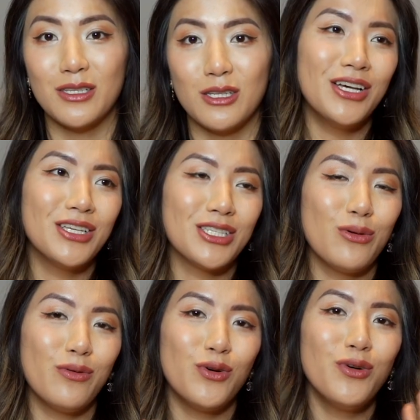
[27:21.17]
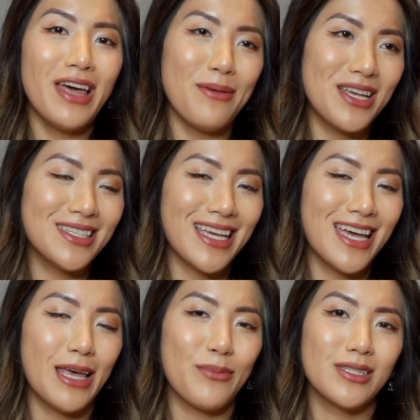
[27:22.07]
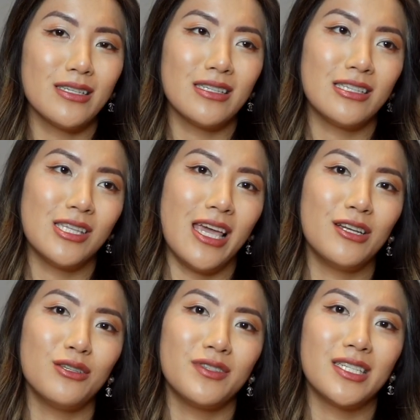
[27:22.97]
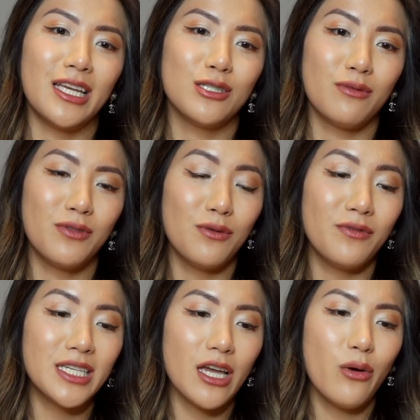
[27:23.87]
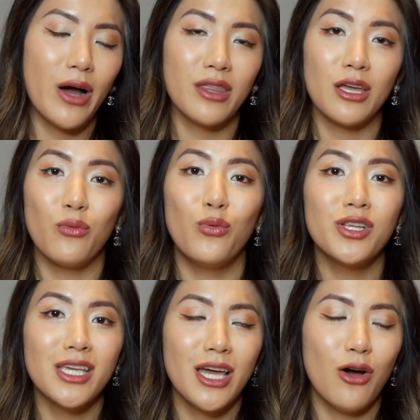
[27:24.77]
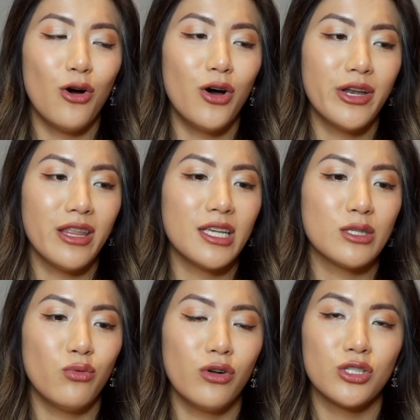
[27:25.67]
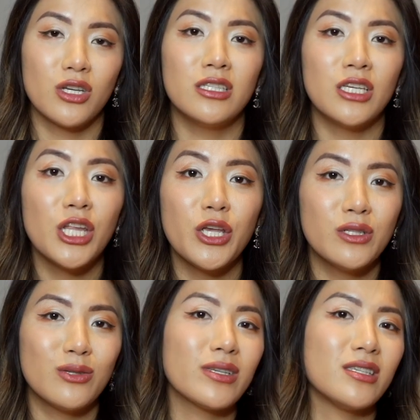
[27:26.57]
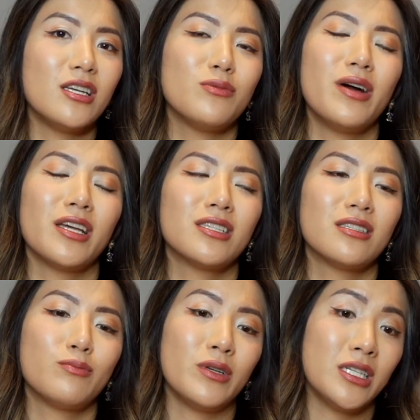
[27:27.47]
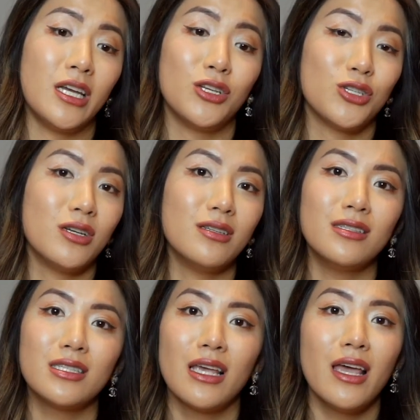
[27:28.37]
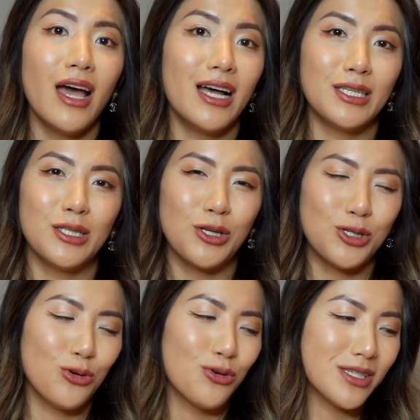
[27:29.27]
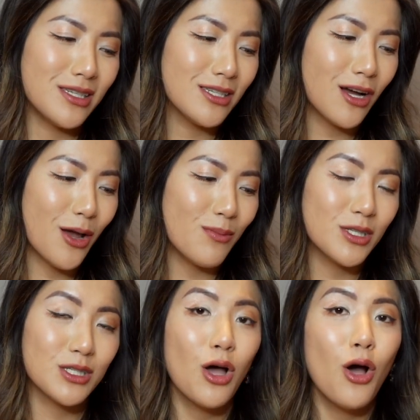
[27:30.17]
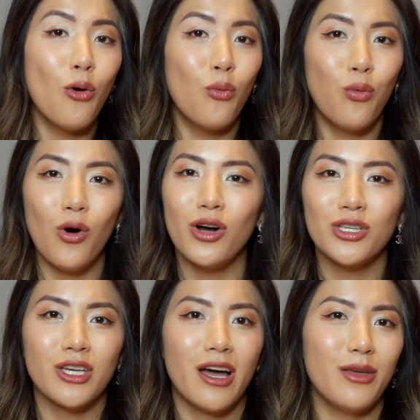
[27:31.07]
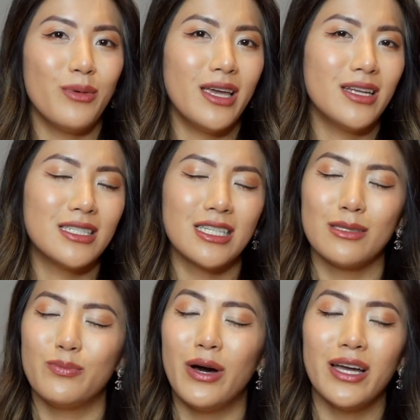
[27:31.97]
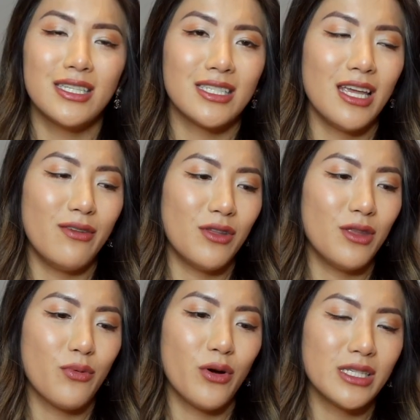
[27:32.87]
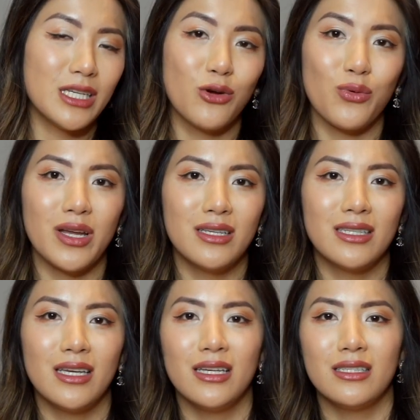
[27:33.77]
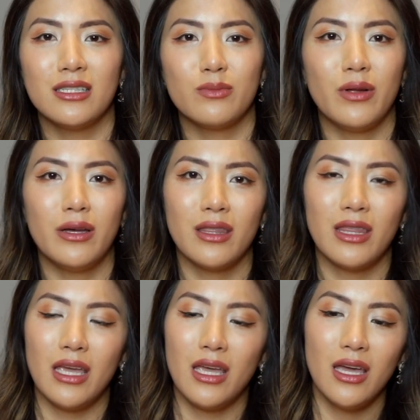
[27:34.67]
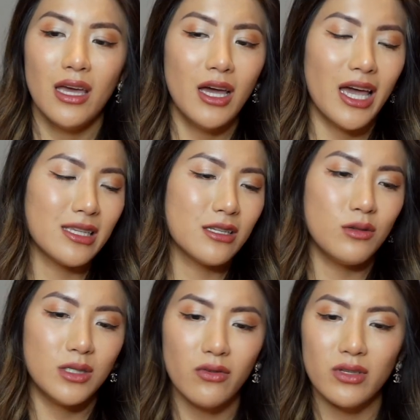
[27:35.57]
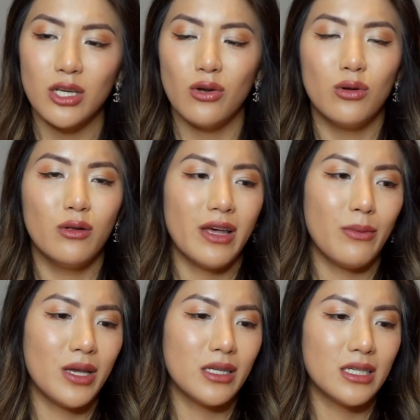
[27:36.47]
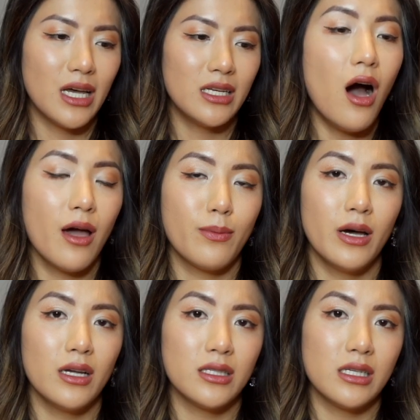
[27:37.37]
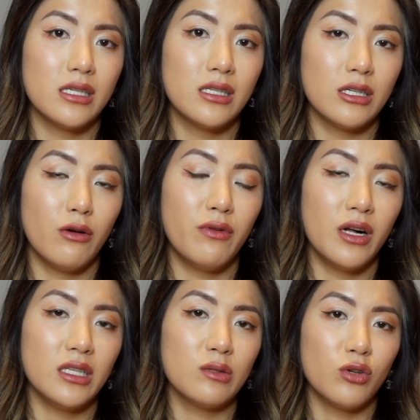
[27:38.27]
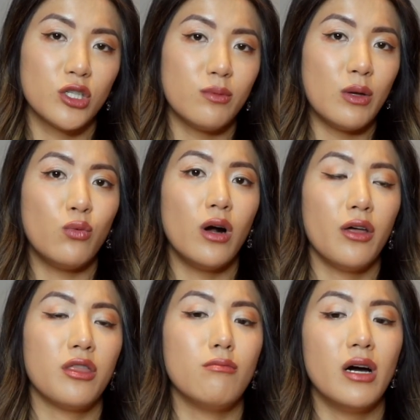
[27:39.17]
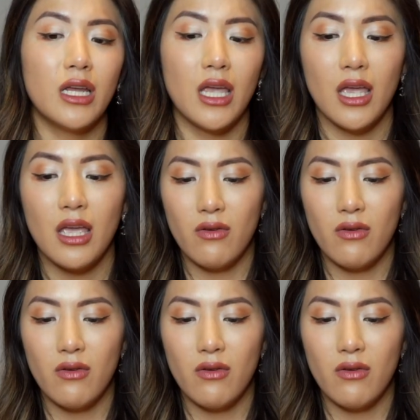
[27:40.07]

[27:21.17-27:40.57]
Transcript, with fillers: So so with all that being said, that brings us to the end of today's review video. I think one year on, this watch continues to exceed my expectations as a luxurious and timeless watch. I mean, despite even the price increases, despite the exclusivity, all that being said, I personally still find this watch to be worth the money.